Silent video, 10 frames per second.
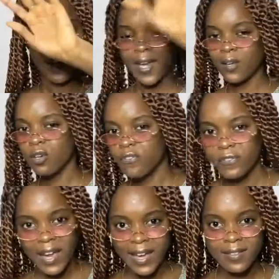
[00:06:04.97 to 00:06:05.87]
enough
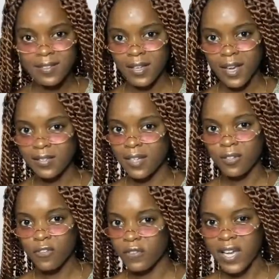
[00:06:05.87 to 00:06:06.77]
light guys
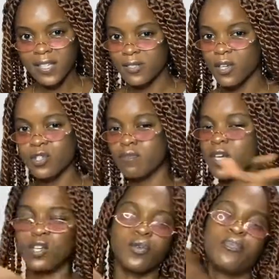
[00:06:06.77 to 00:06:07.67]
enough light is going to
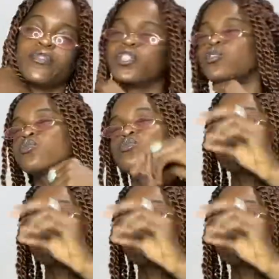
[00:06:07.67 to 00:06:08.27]
make your videos